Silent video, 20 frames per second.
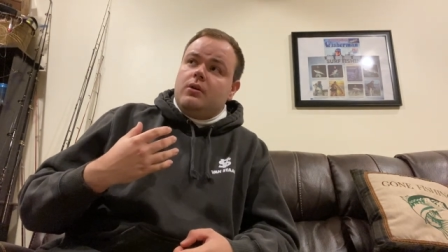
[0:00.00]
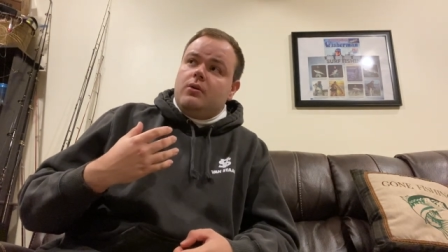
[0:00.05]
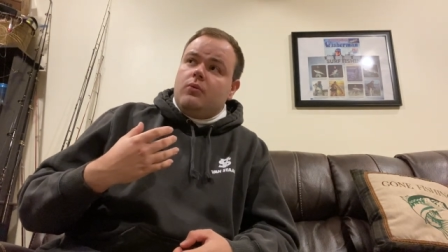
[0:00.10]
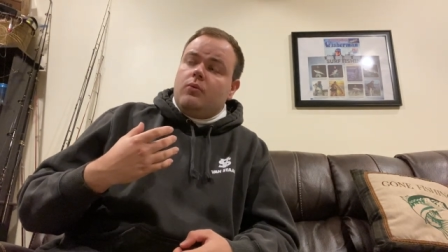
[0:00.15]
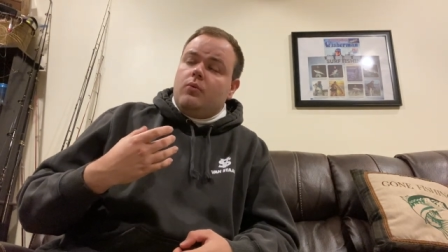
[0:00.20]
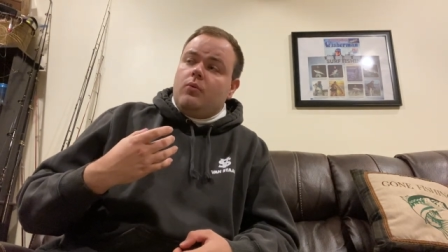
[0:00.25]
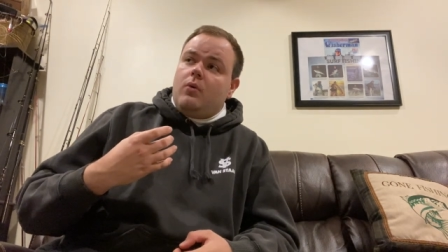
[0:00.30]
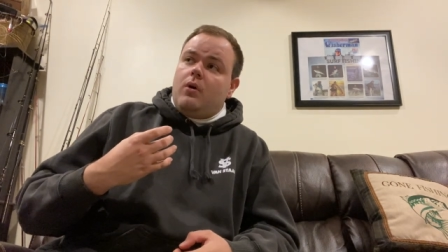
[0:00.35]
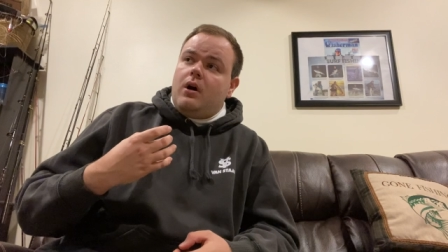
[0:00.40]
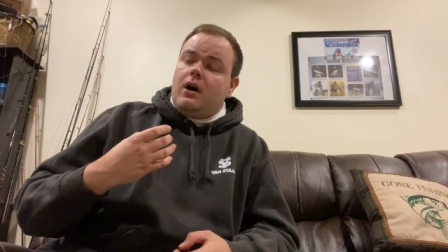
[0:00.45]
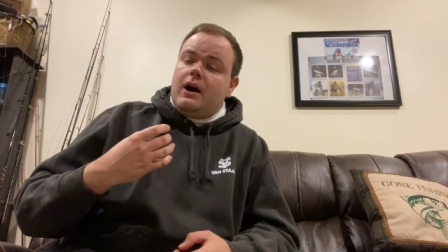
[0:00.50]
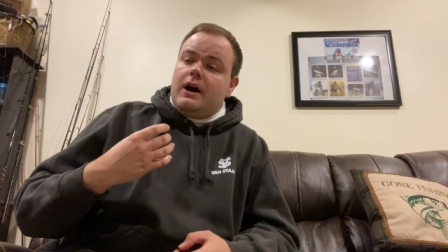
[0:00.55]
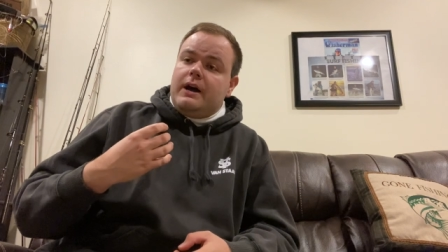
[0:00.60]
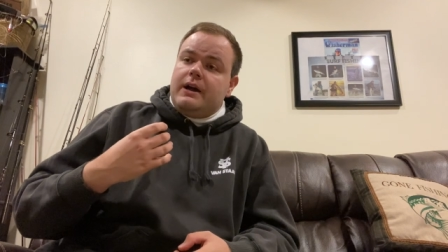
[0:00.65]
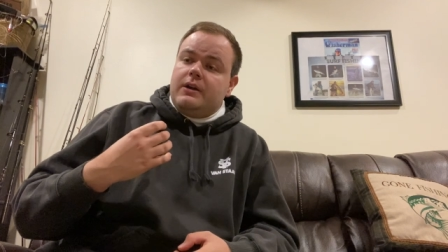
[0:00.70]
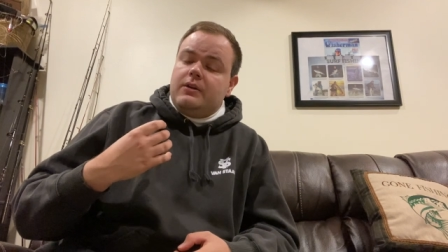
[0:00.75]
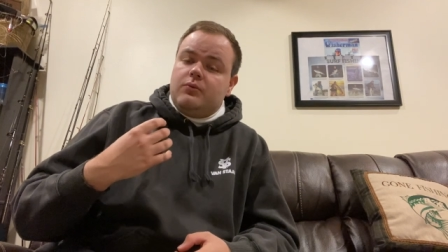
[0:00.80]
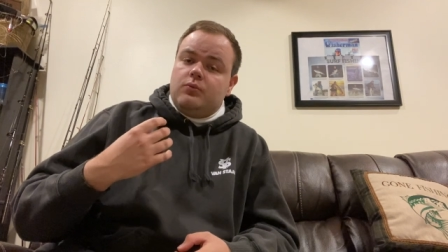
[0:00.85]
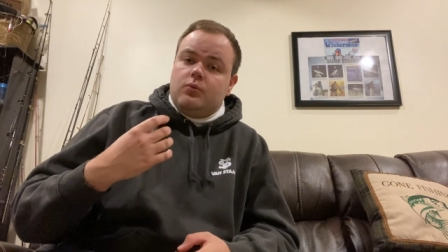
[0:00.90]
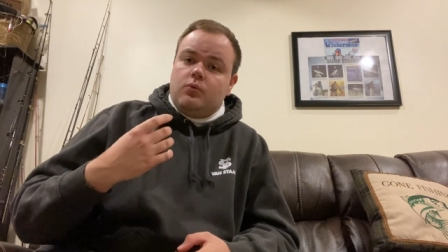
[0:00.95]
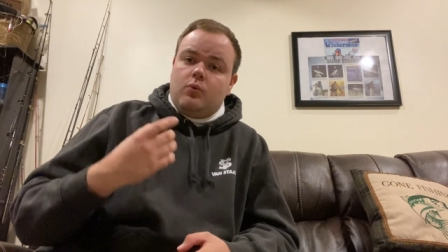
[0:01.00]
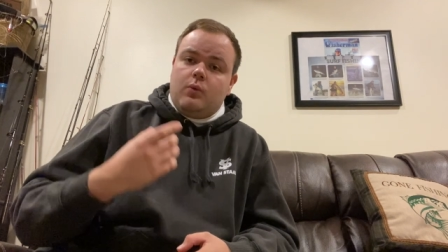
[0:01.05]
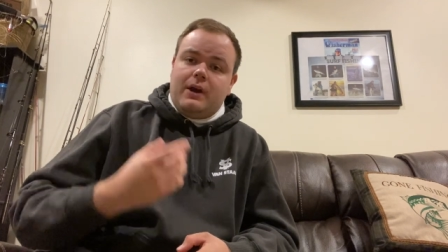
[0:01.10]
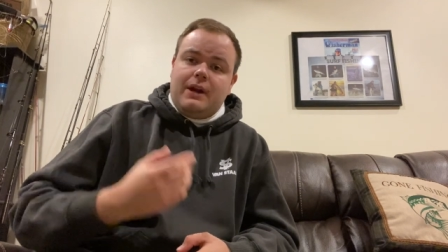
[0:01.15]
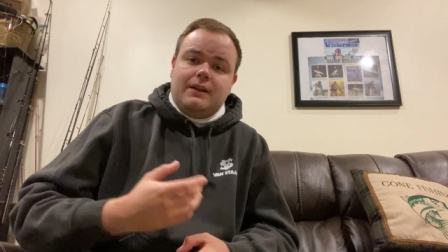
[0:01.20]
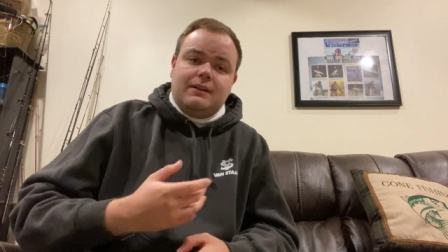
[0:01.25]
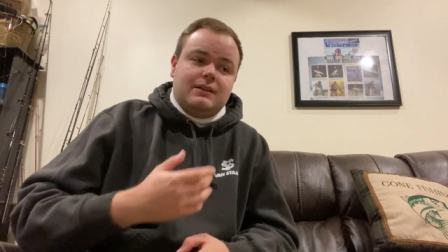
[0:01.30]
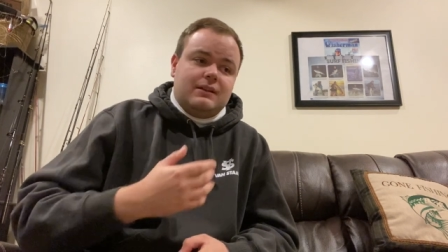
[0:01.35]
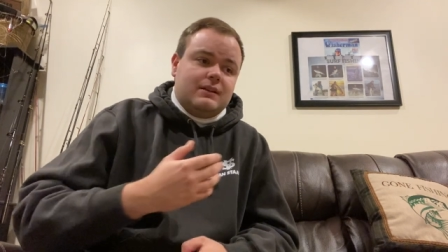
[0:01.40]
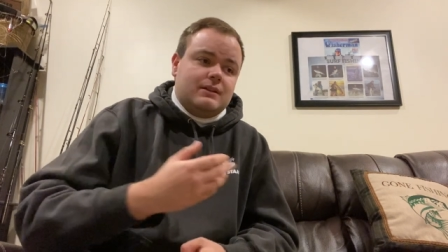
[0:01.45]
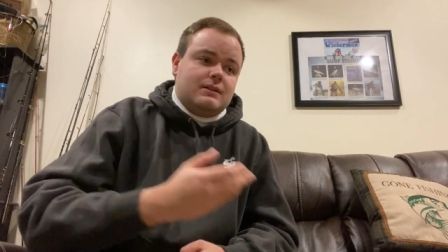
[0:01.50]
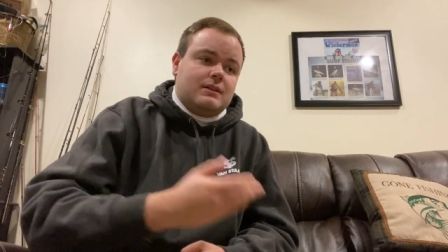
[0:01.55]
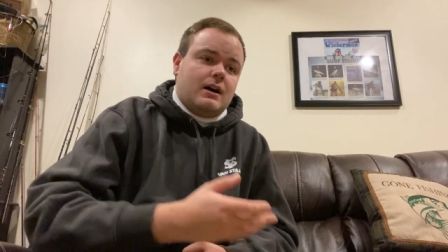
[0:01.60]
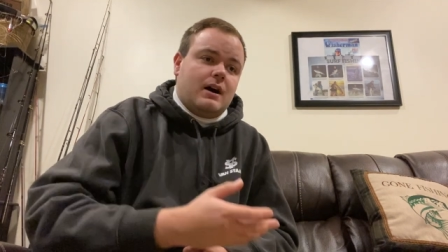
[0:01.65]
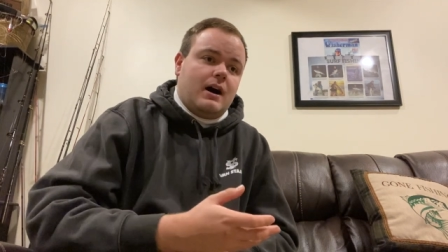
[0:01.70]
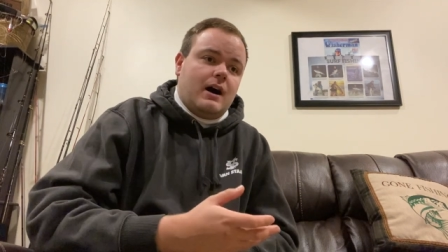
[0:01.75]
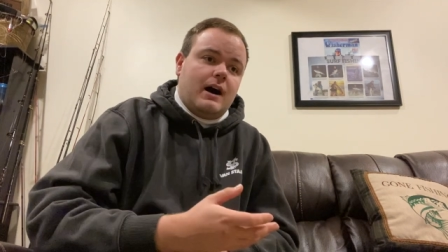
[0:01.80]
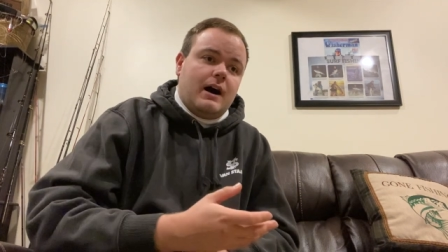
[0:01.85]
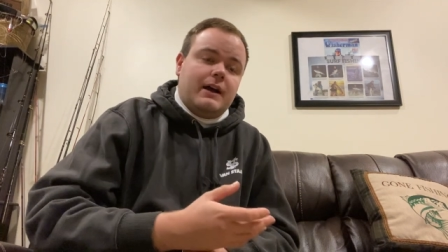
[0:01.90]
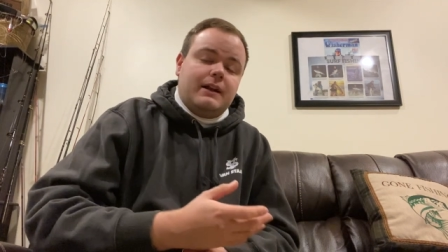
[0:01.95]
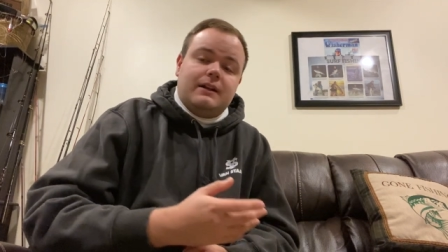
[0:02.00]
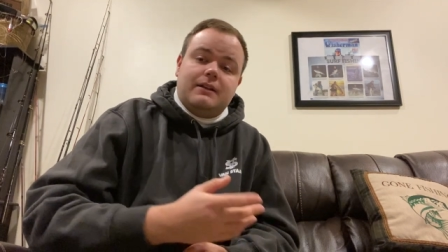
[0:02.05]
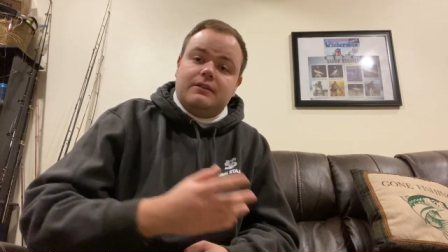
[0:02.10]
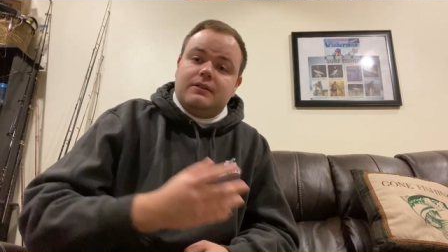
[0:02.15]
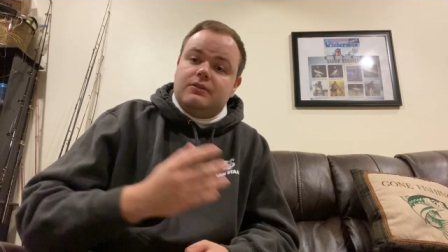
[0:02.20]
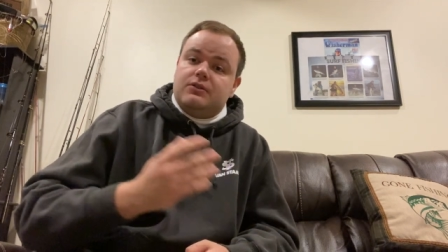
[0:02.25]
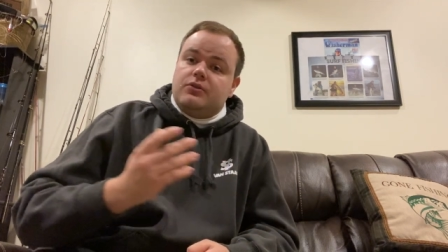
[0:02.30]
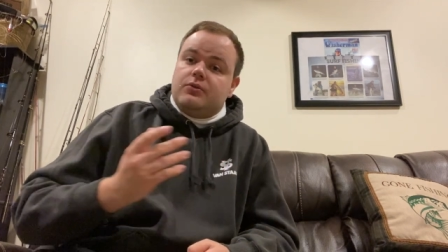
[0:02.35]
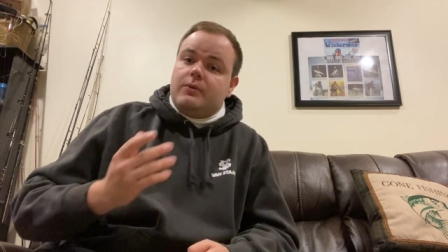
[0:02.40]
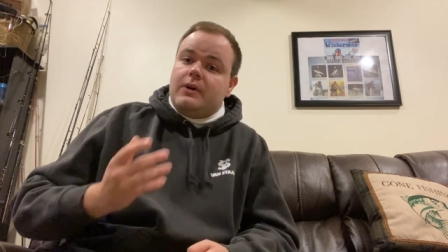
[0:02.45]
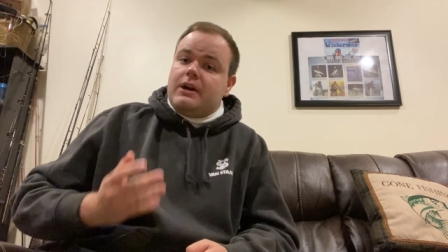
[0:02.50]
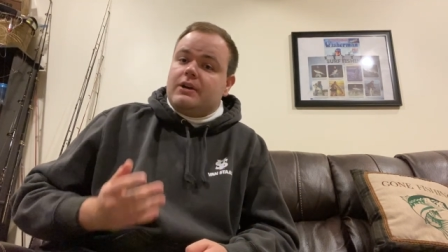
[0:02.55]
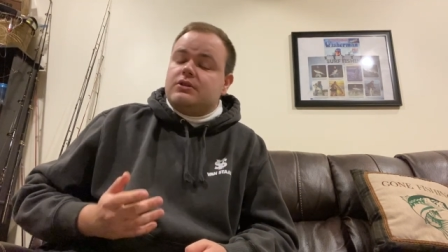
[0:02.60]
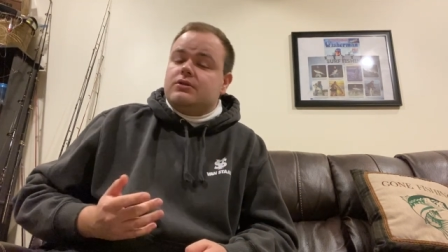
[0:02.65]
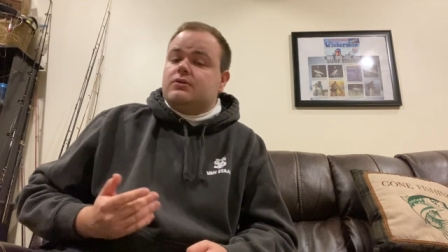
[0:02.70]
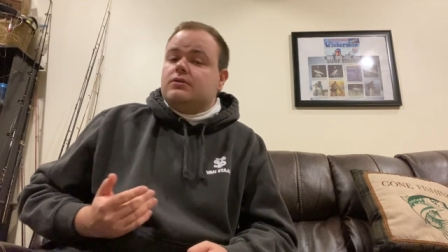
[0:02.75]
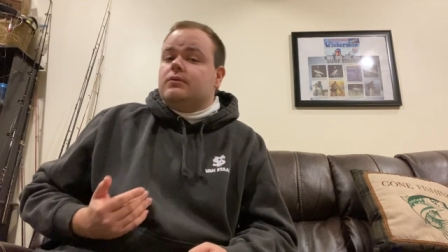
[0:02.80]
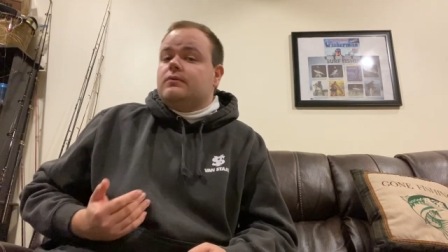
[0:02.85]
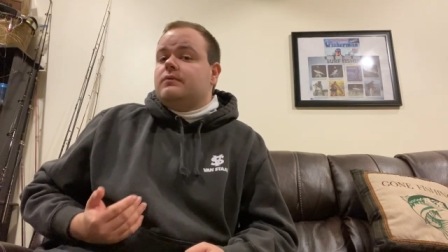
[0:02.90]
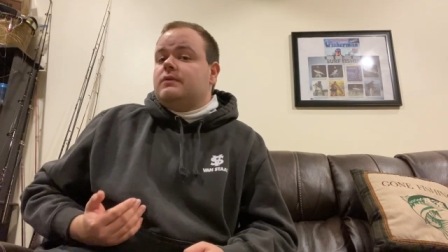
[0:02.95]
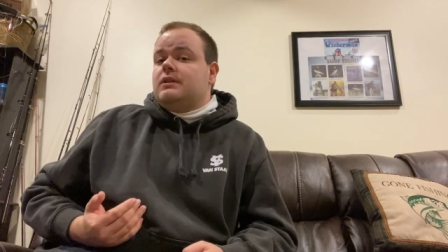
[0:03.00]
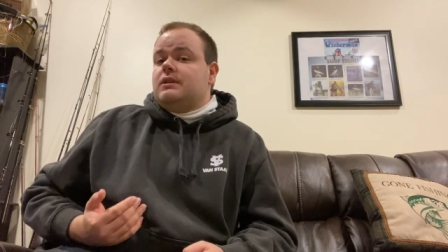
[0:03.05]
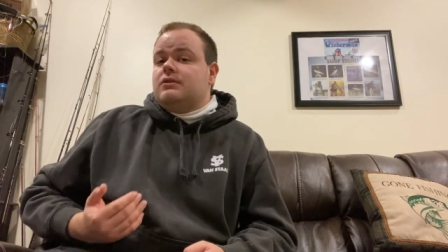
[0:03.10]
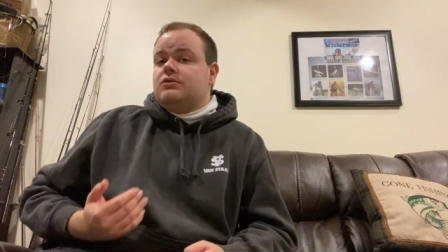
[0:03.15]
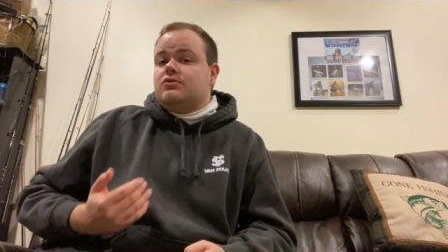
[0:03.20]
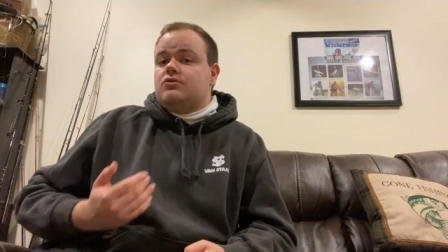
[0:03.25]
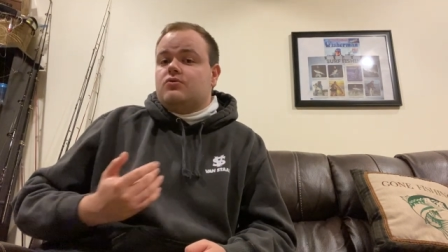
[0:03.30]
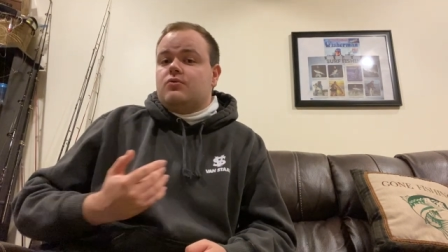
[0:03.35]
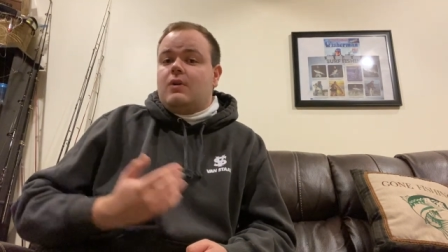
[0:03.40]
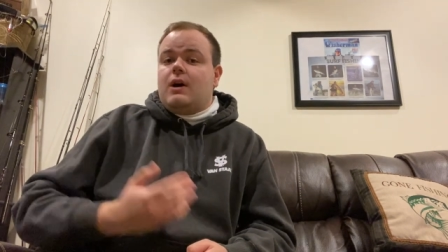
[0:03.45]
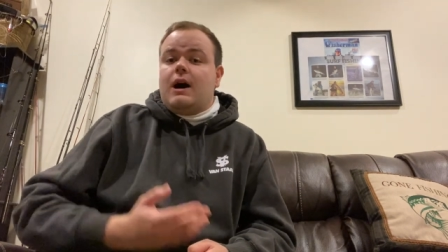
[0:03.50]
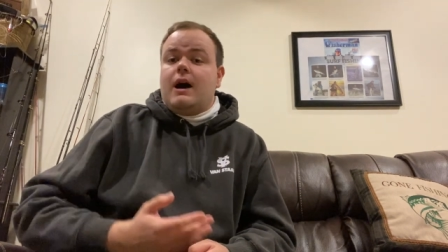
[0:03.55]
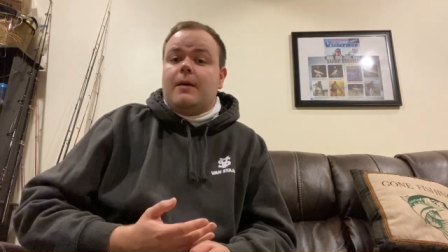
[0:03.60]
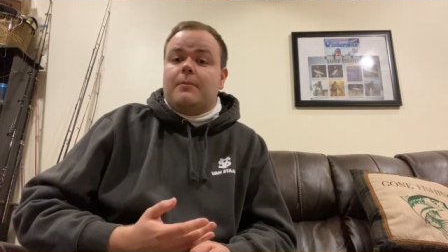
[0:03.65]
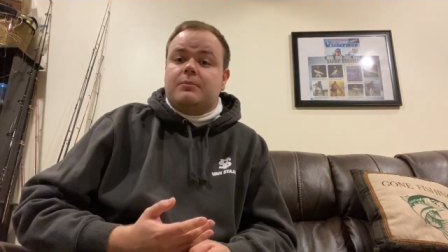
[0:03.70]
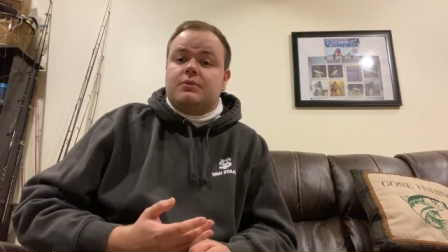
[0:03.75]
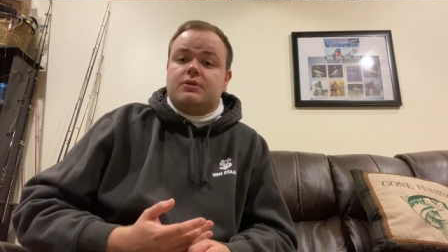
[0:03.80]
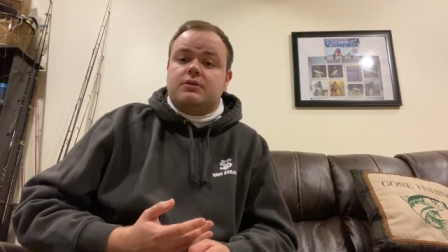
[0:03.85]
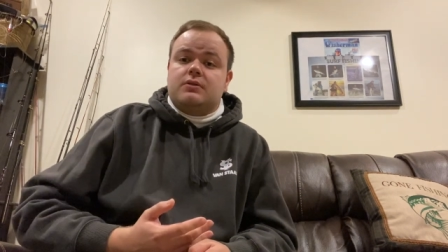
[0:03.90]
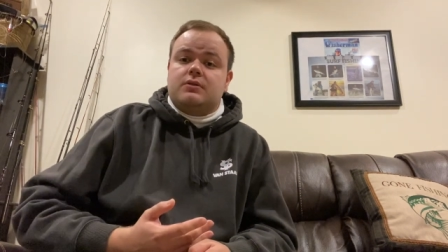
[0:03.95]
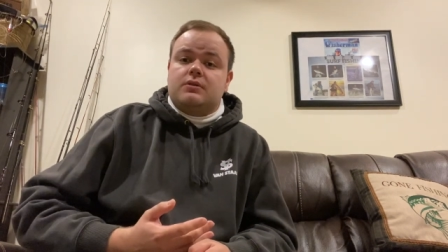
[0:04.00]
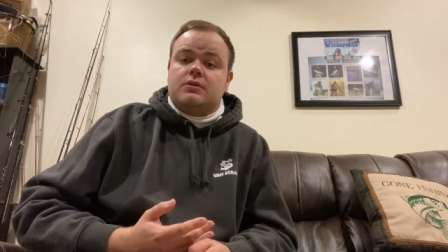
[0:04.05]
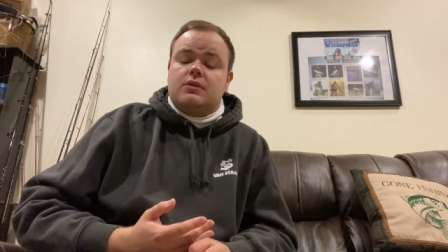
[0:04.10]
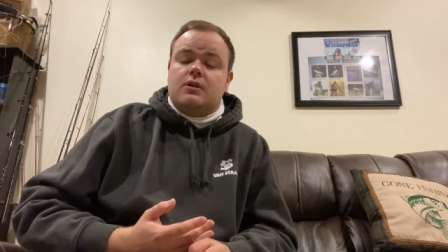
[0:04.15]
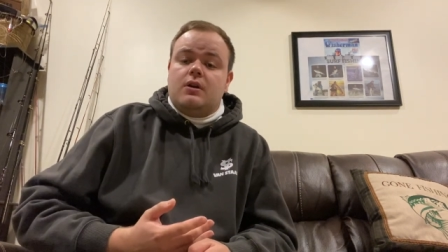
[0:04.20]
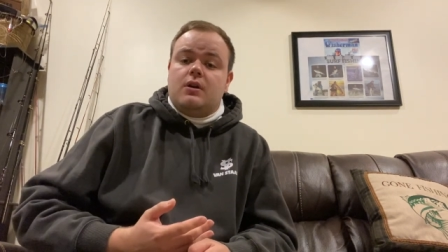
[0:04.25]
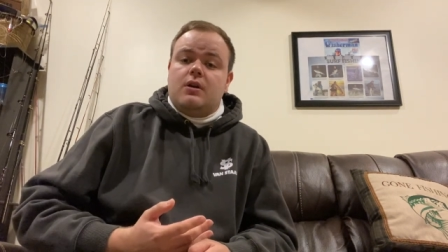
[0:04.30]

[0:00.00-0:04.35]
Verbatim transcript: why wind and tide and the direction of these drops